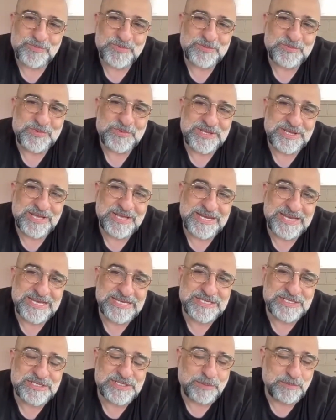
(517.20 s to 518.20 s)
It
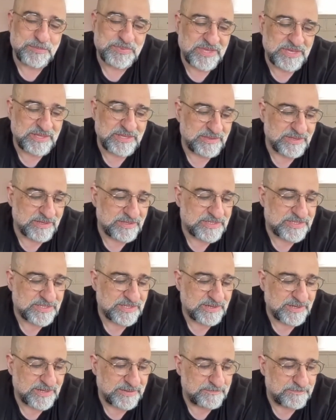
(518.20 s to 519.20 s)
is something that
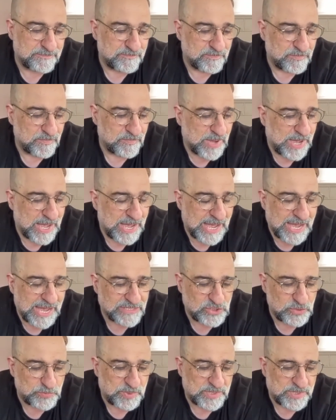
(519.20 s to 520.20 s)

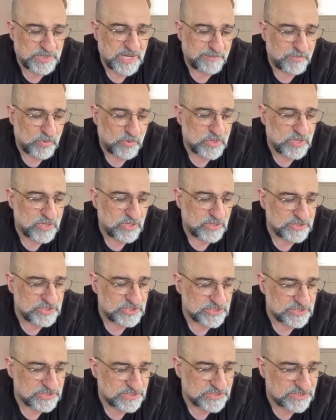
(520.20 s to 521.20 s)
as you become more
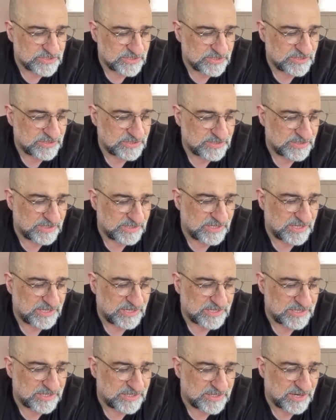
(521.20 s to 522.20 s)
conscious,
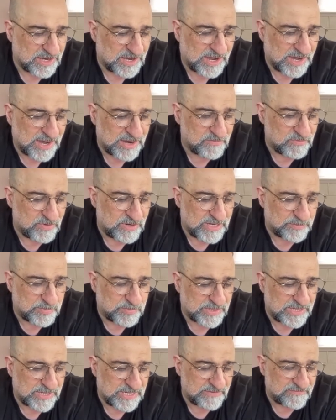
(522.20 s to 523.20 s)
and I really
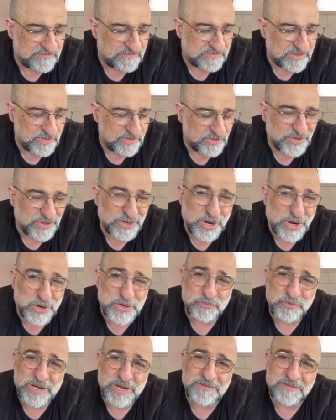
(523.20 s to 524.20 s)
believe that you can
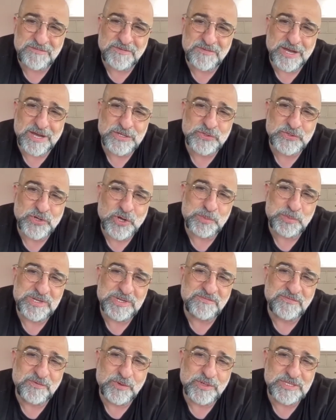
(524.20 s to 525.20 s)
only really find your
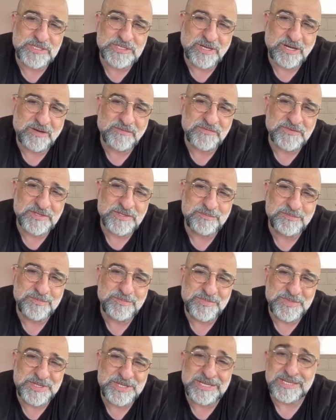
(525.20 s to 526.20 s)
comedy voice after
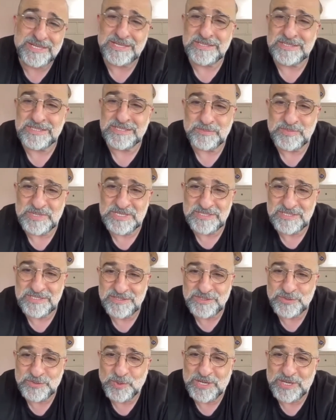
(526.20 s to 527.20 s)
years in the
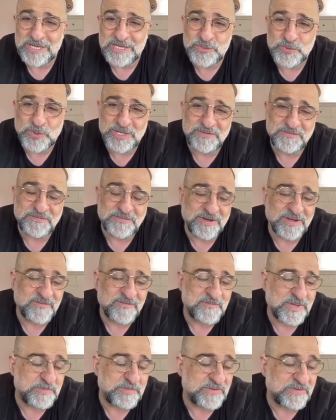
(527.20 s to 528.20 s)
business, 20,
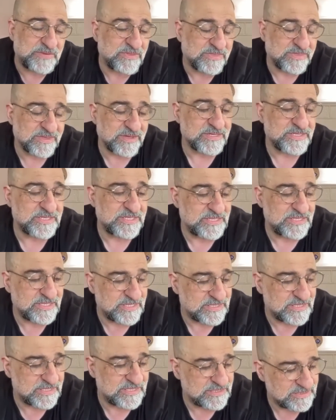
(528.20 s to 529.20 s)
25, maybe even 30
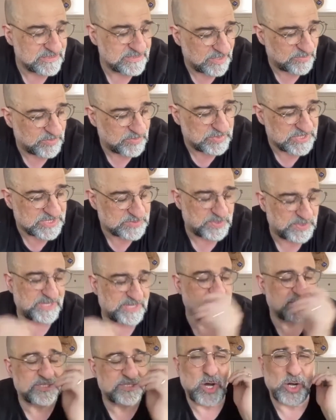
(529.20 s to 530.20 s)
years. I remember
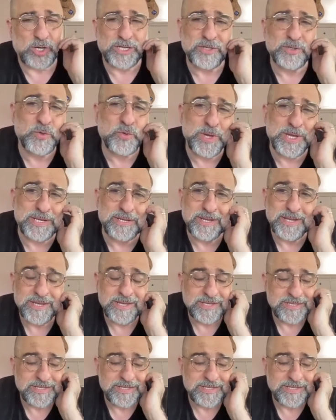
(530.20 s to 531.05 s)
speaking to Colin Quinn.